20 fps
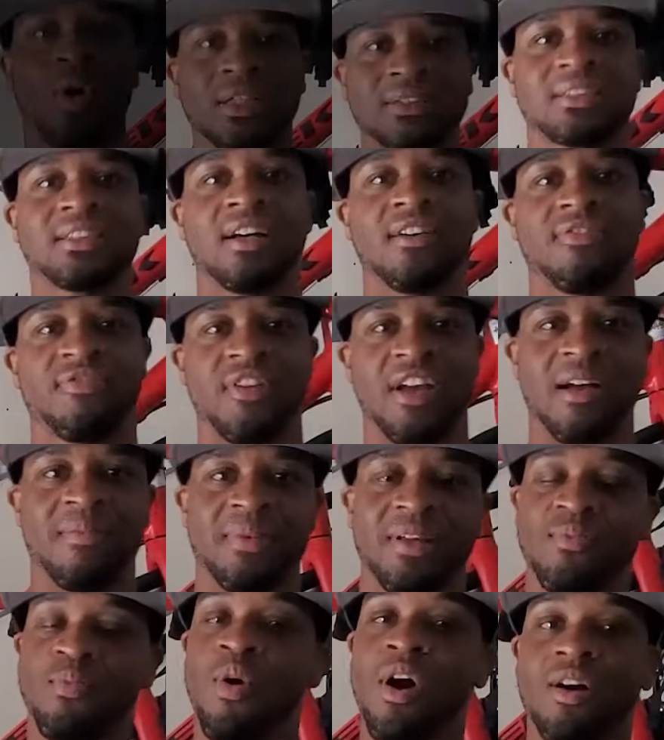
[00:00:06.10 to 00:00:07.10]
up,
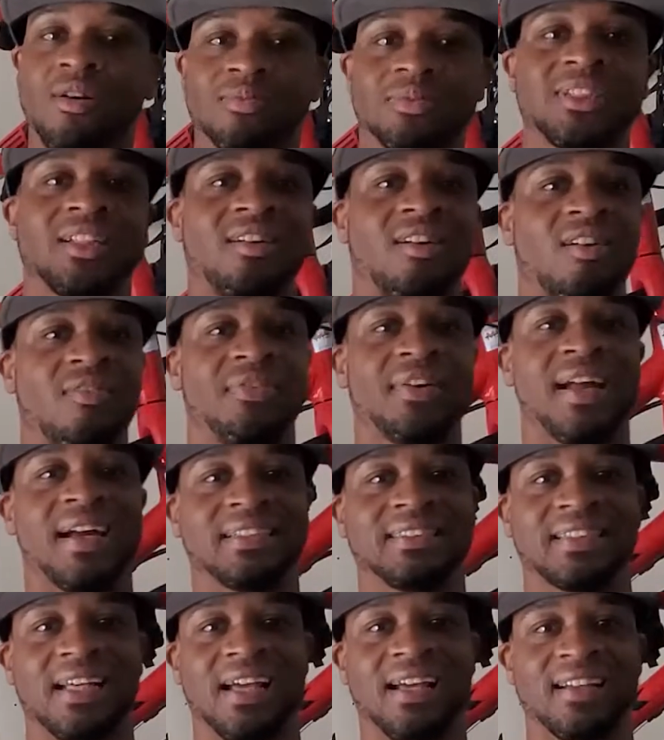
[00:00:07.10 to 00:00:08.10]
family? Welcome to the Overnight
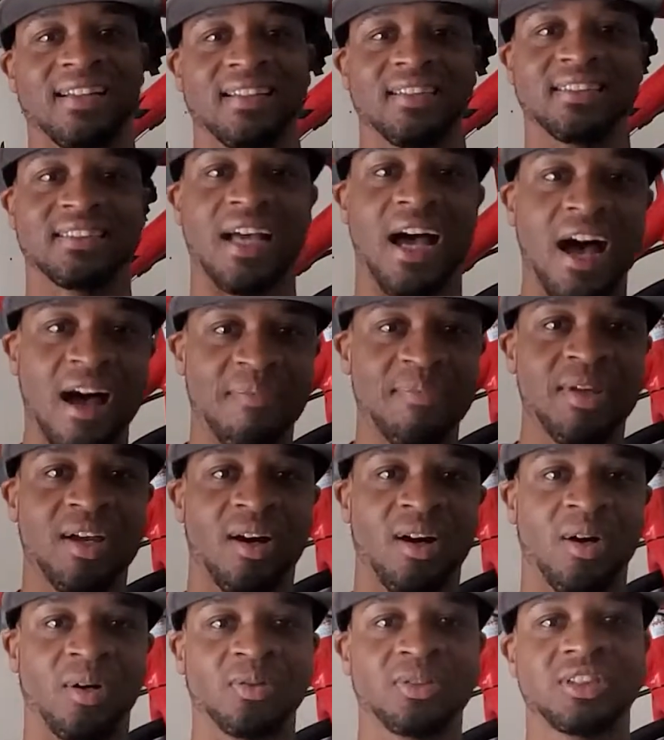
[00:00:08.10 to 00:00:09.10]
Cyclist. I'm your
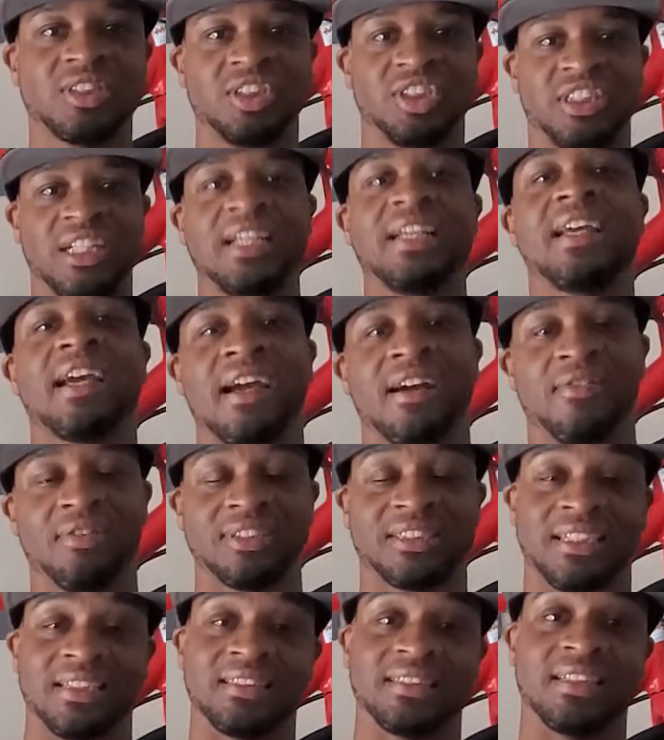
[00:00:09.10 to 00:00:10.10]
host, G
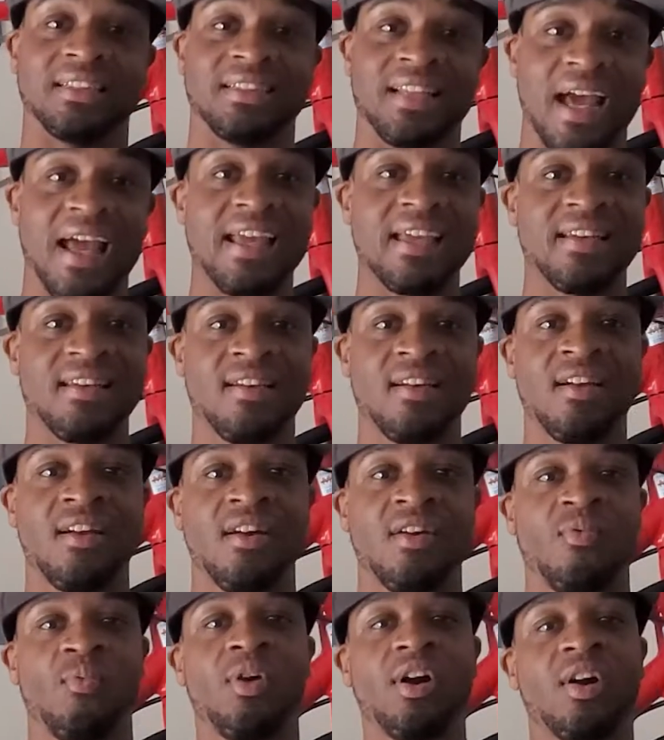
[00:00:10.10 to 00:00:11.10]
Harris, and today
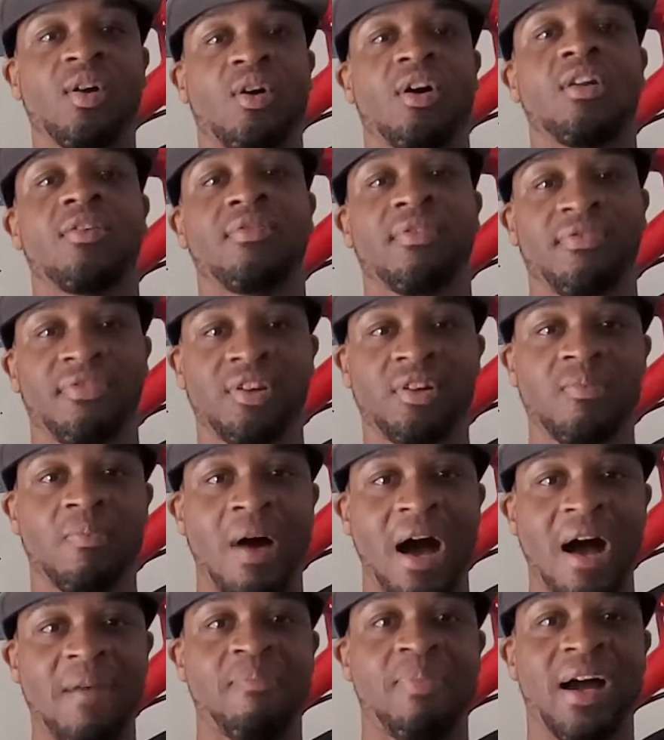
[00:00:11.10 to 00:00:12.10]
we're going to review
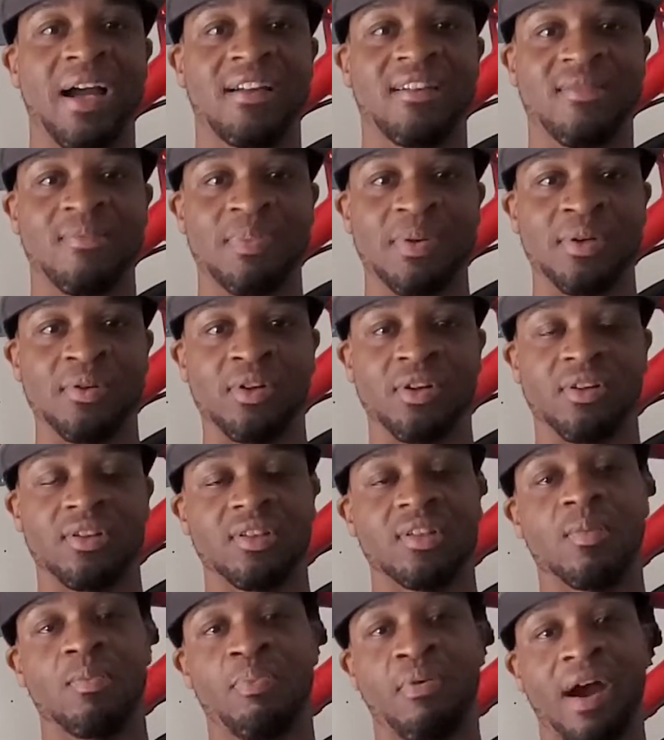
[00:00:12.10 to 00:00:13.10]
my bike computer,
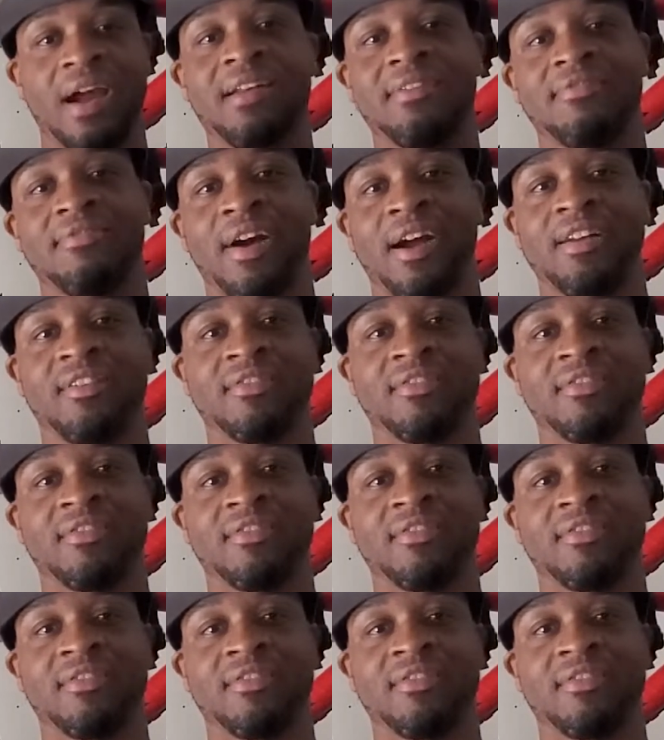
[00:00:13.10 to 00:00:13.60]
the Bryton Rider